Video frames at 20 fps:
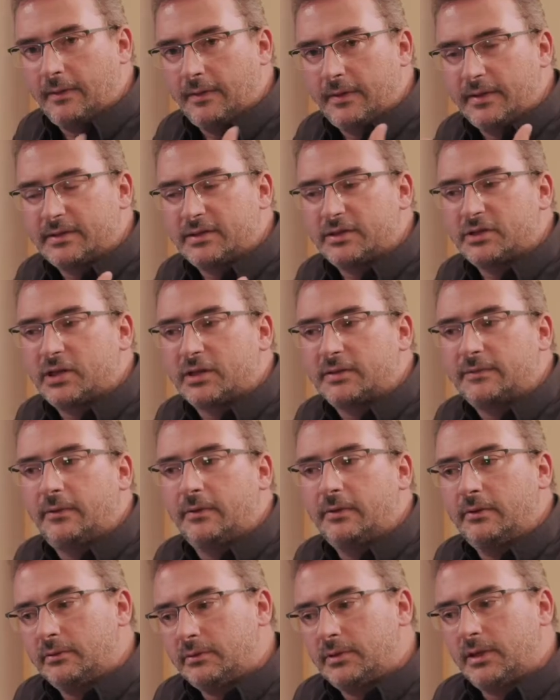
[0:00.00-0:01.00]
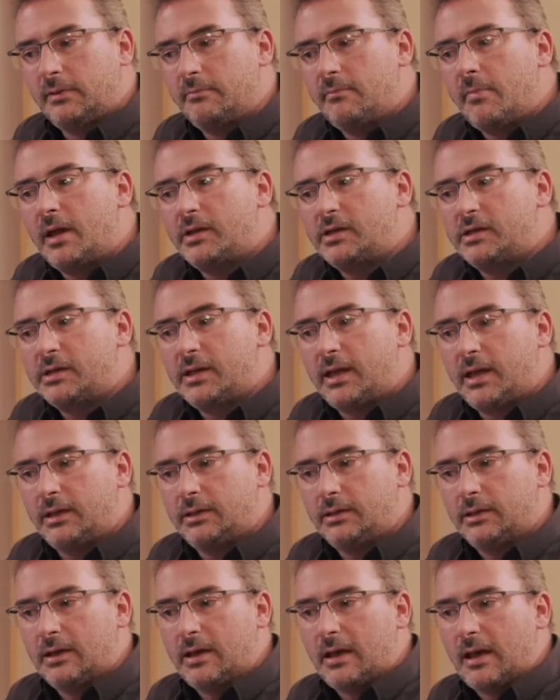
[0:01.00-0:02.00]
And this is just for you to
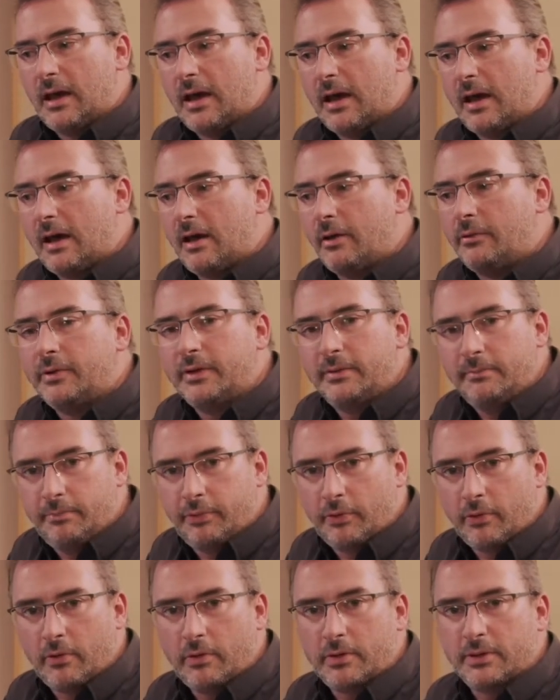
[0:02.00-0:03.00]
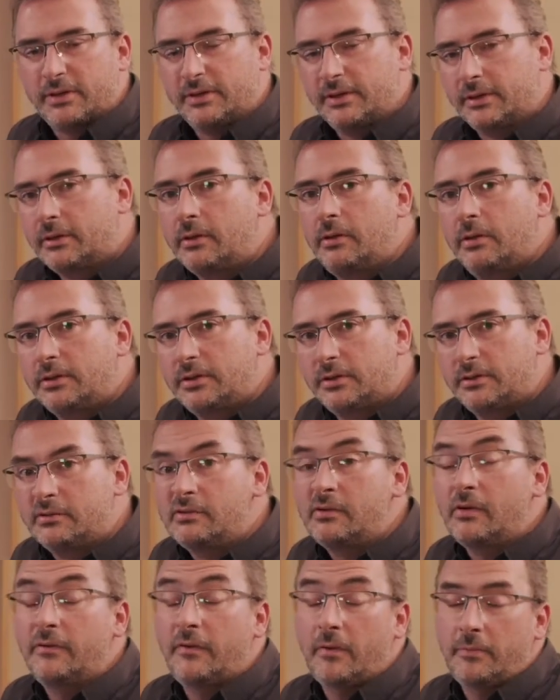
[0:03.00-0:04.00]
imagine how important a good
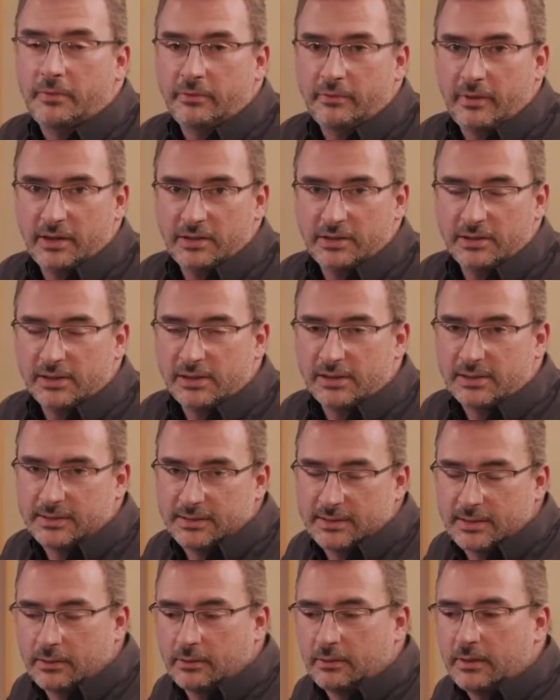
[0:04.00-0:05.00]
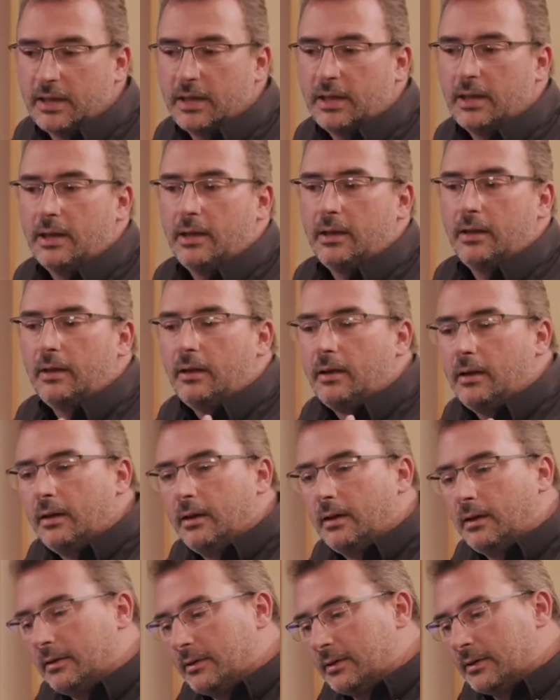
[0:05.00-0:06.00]
reverberation is. So
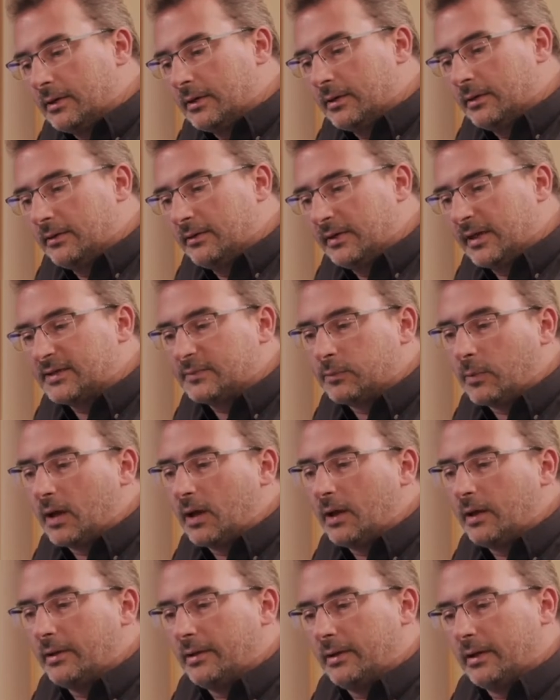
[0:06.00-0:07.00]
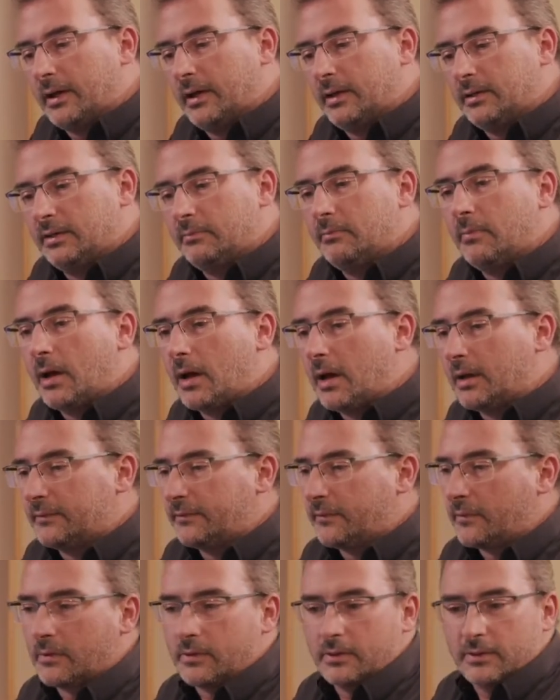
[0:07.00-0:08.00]
that's why I
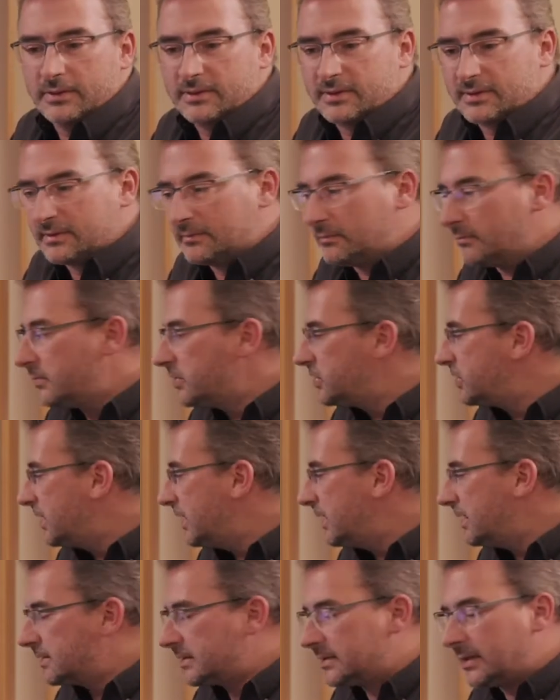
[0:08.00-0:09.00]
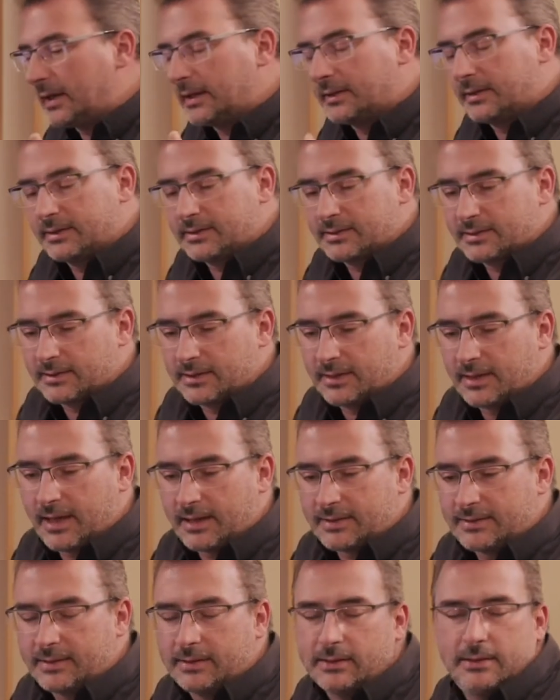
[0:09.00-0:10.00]
demand for machines like this
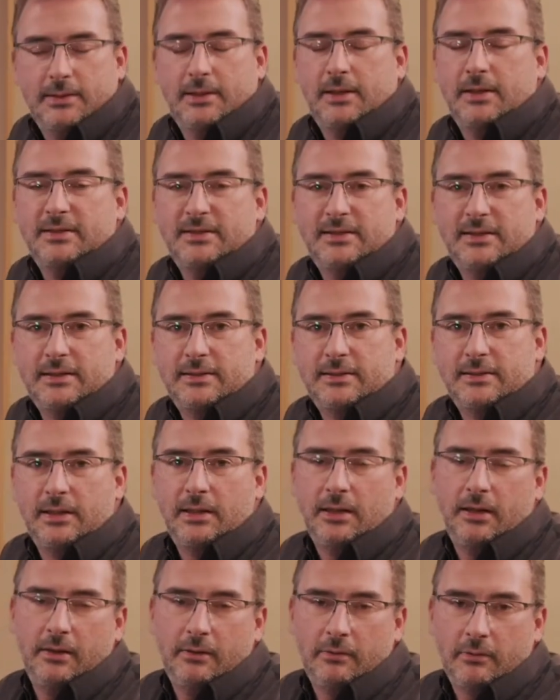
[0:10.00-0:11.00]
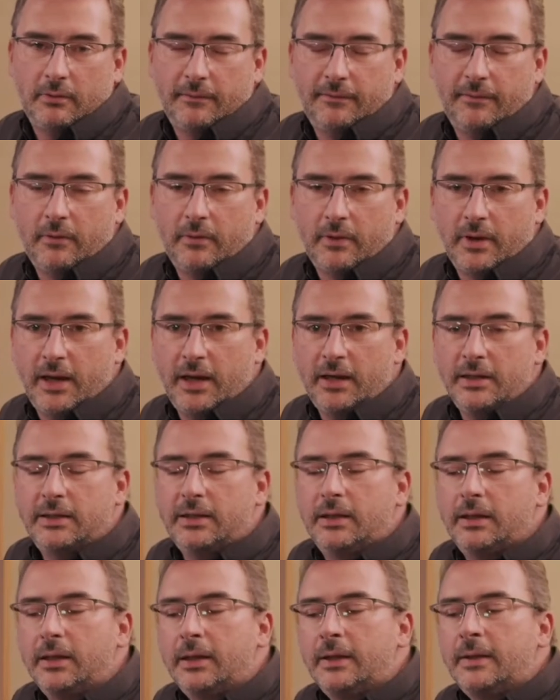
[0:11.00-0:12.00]
Lexicon 960 or
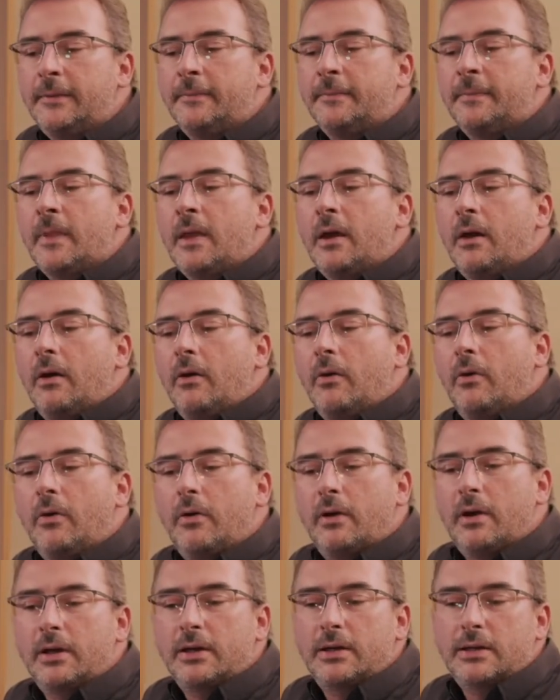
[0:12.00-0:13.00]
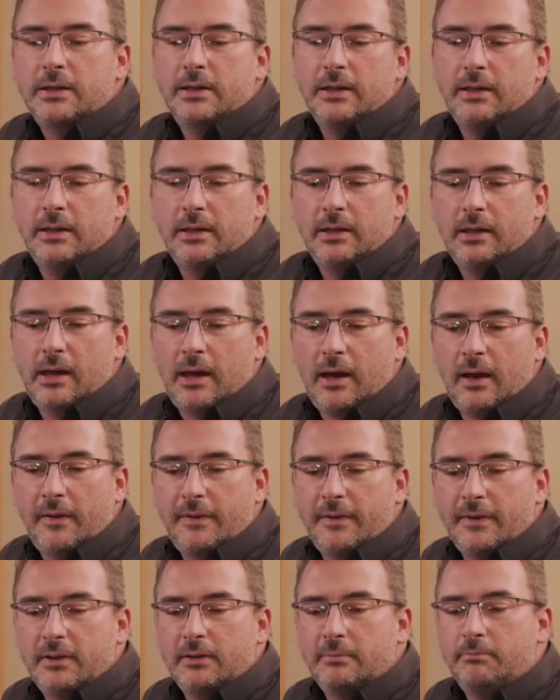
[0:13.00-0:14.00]
480 or
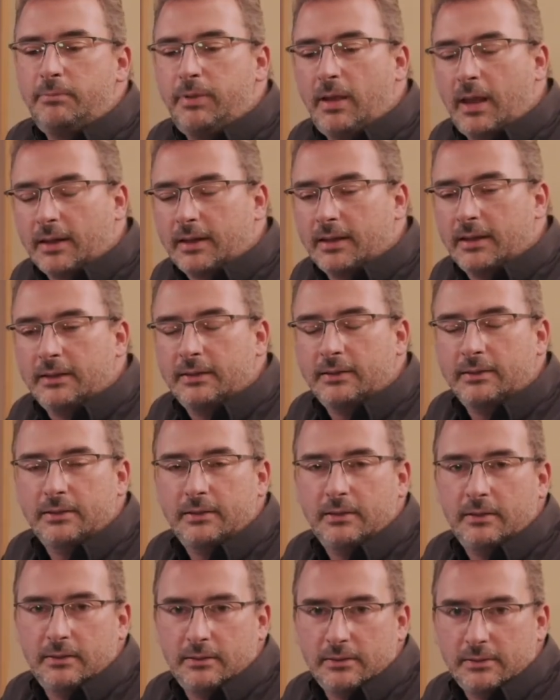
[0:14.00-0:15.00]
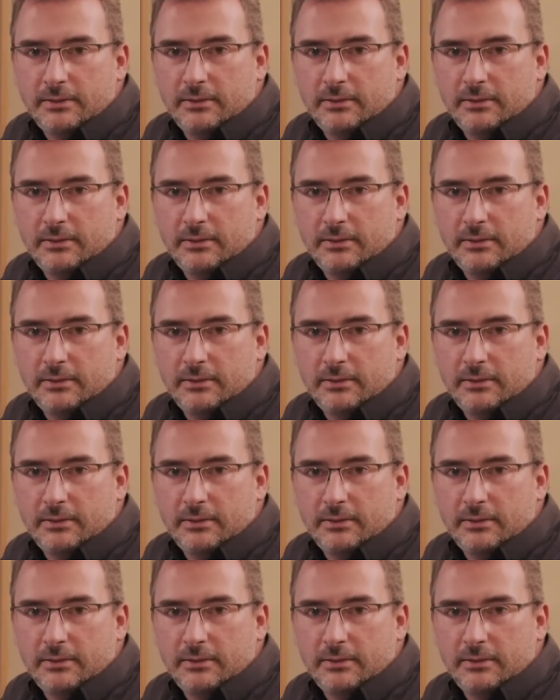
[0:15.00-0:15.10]
other plug-in